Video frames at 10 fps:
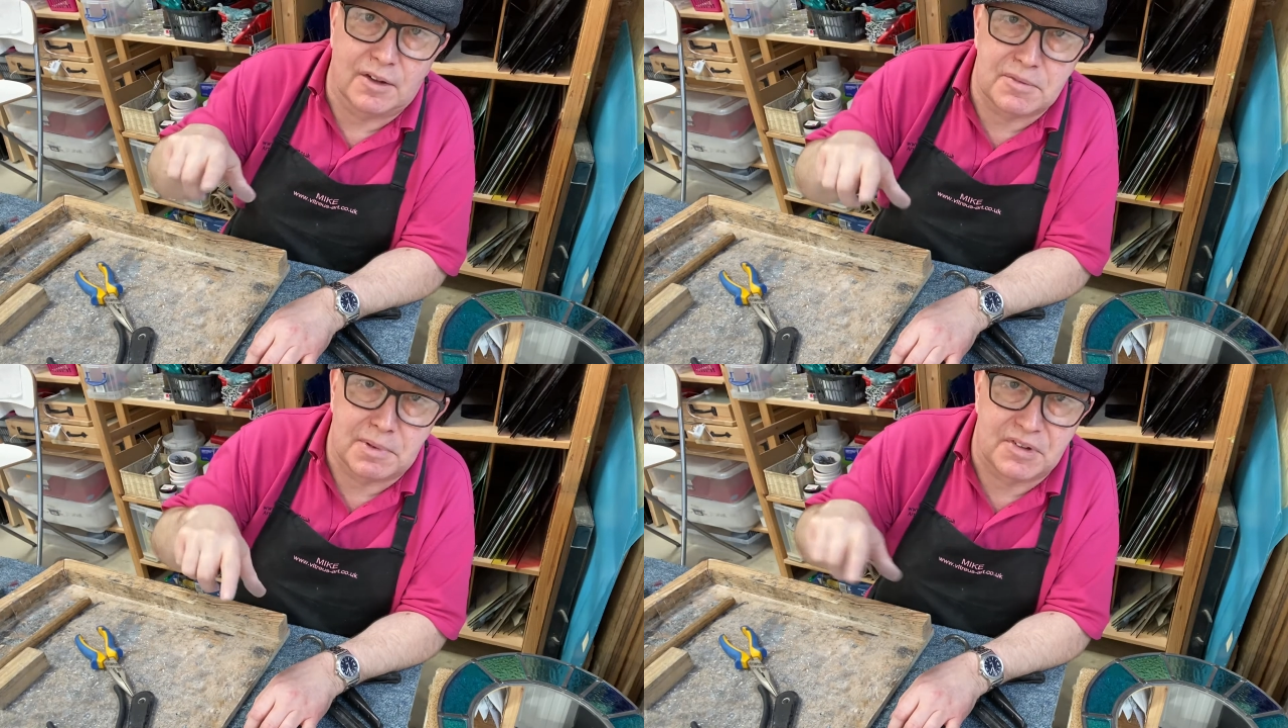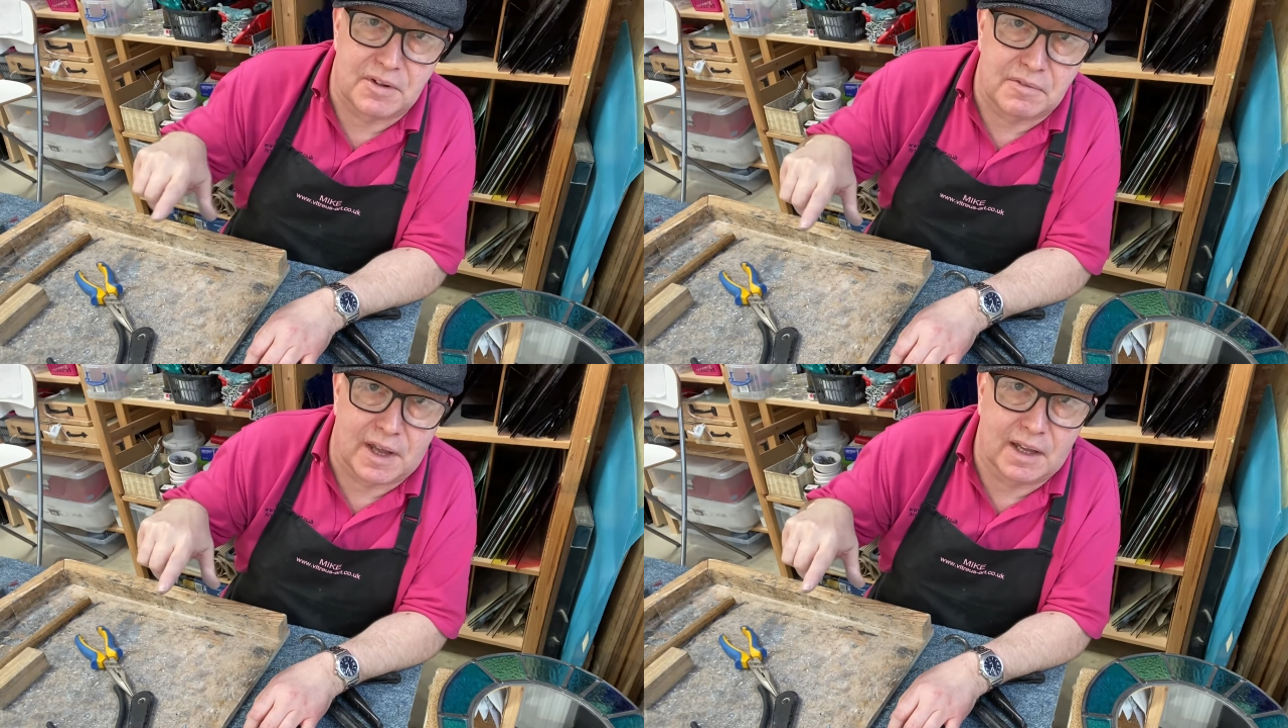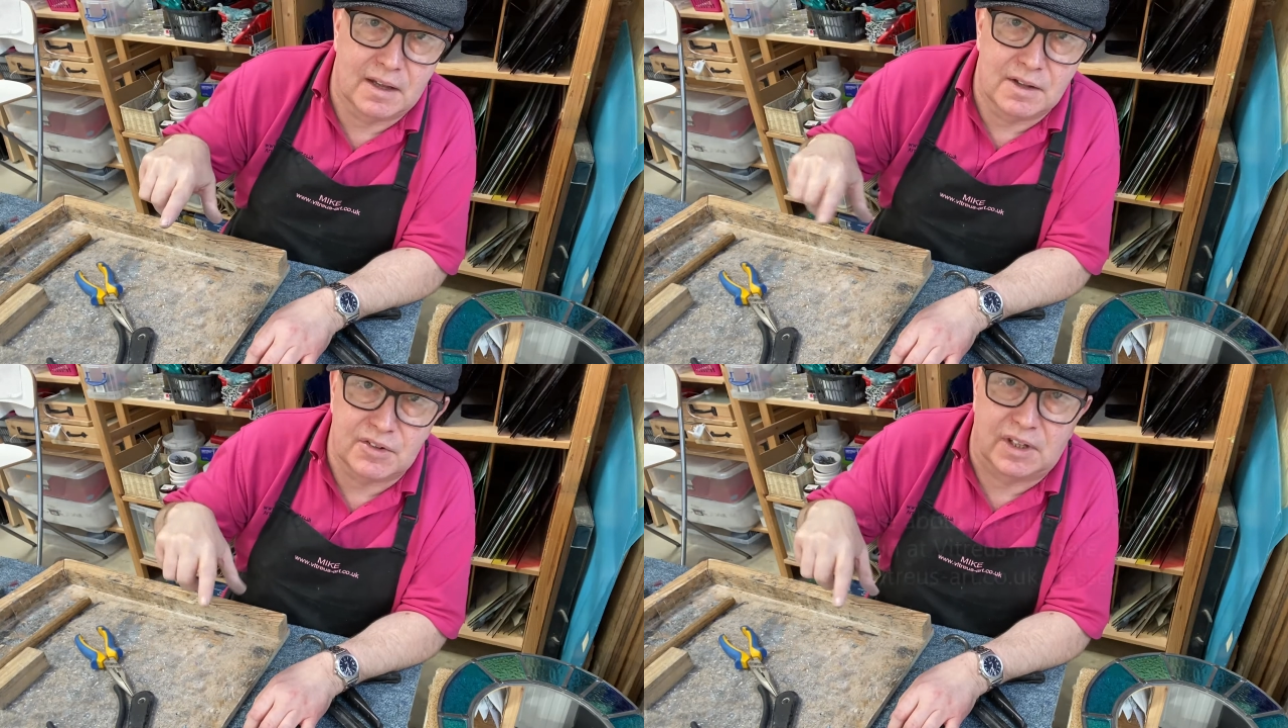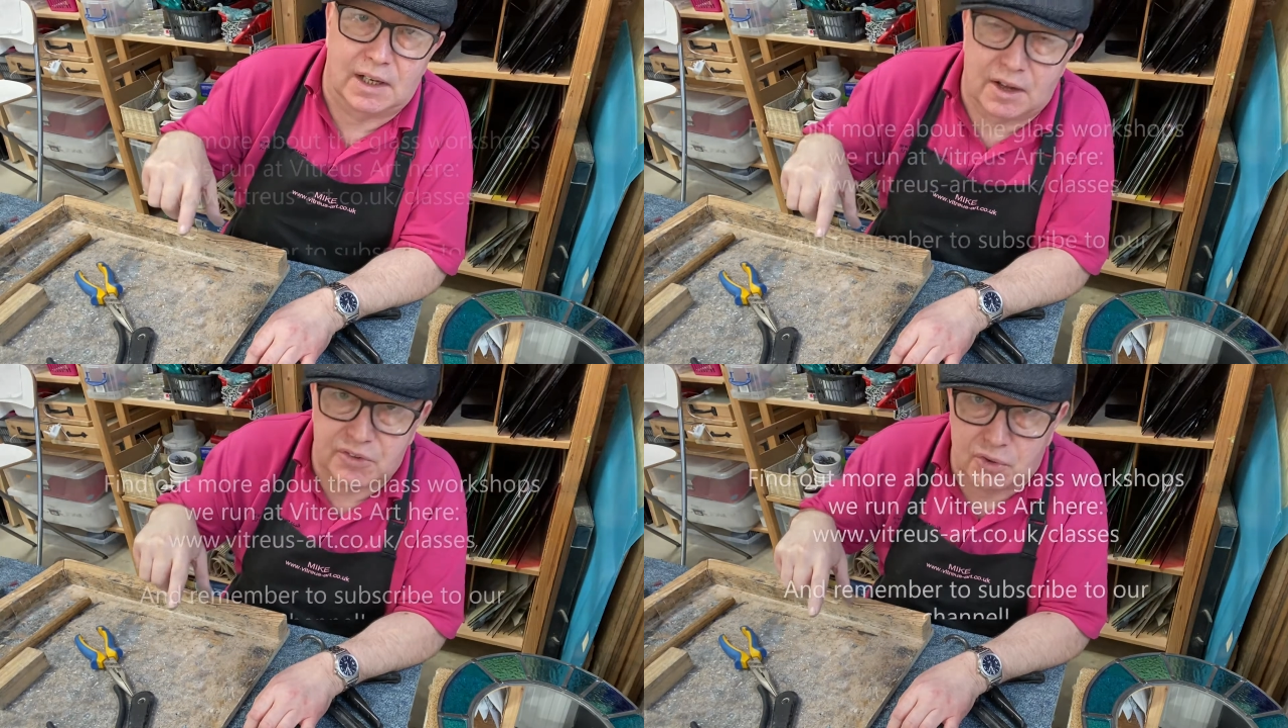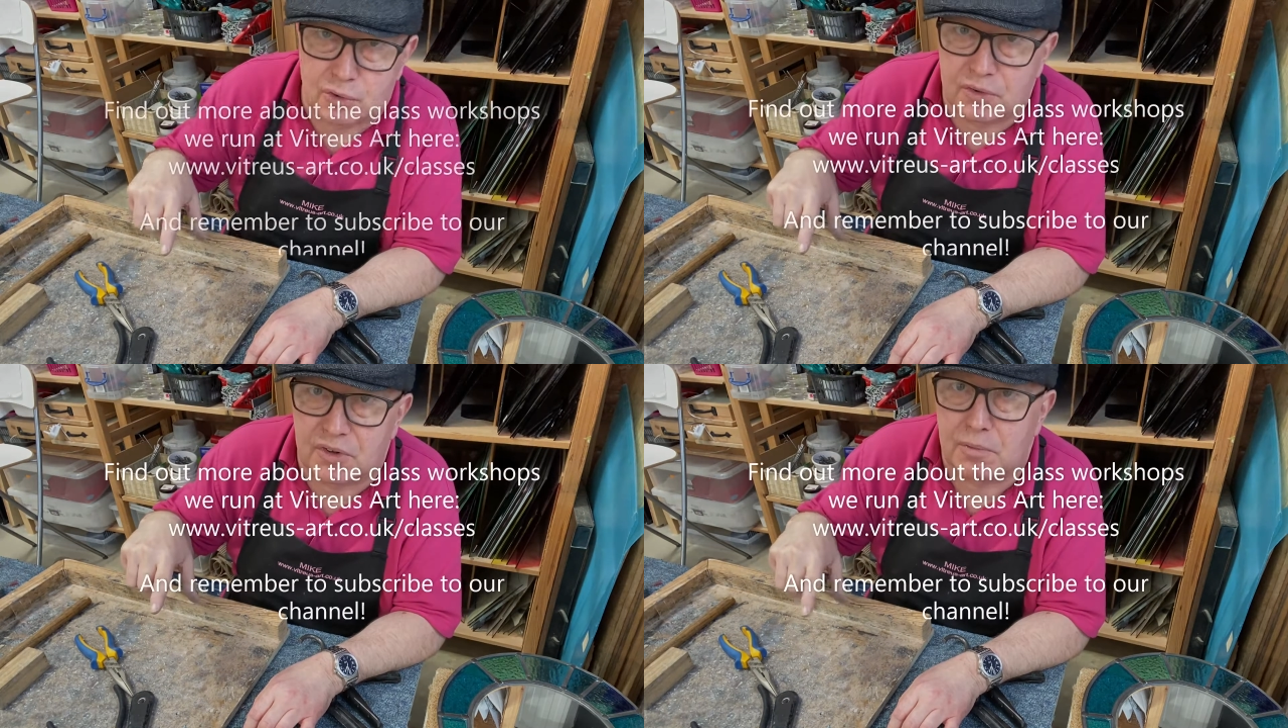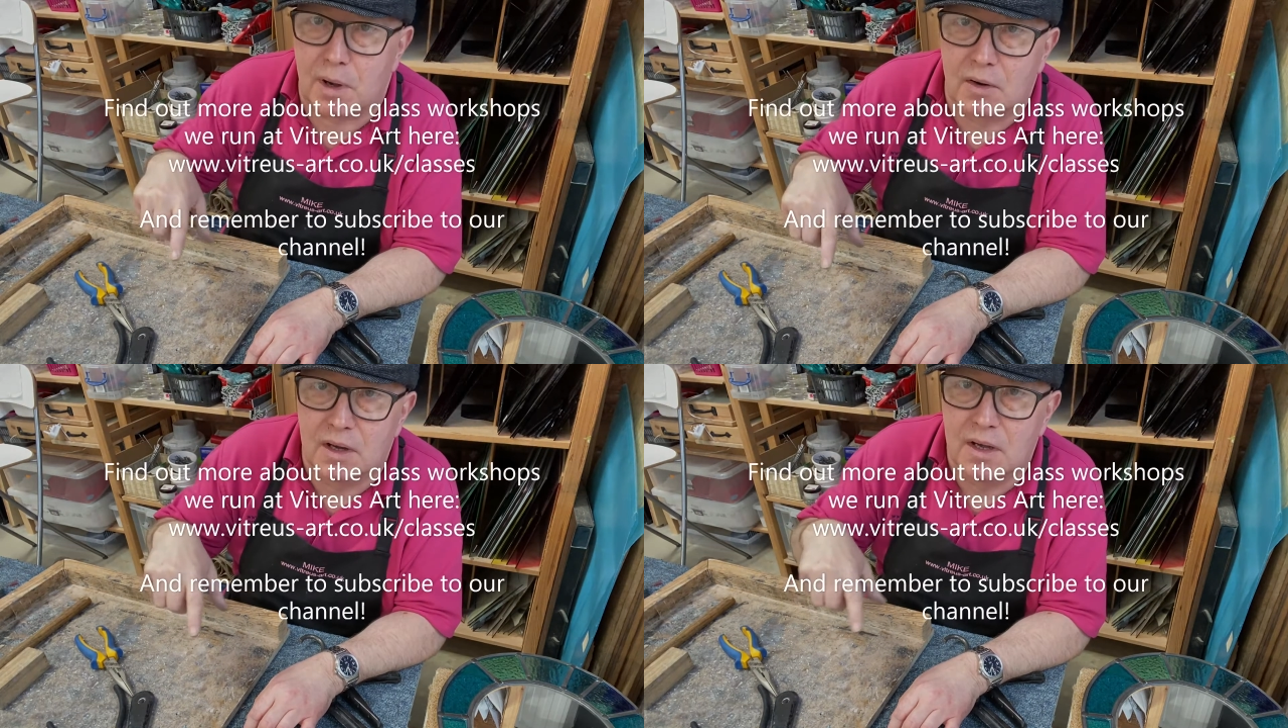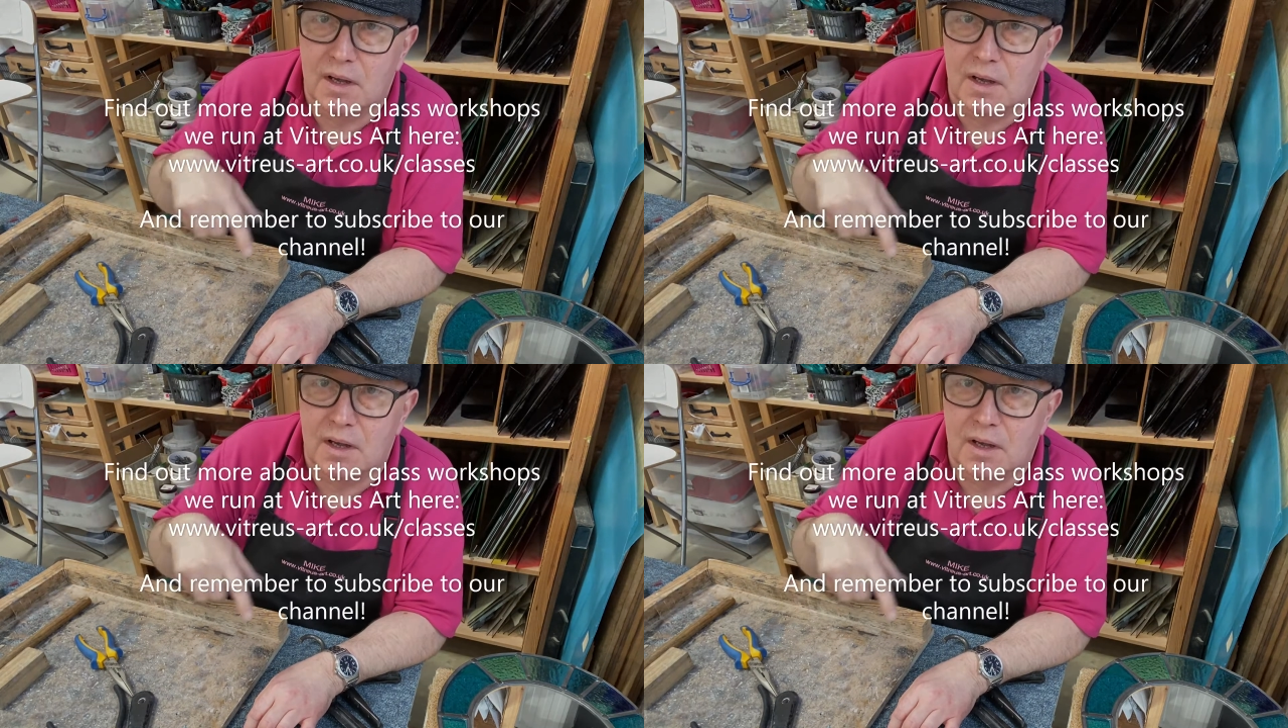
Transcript: specific stained glass tools as well,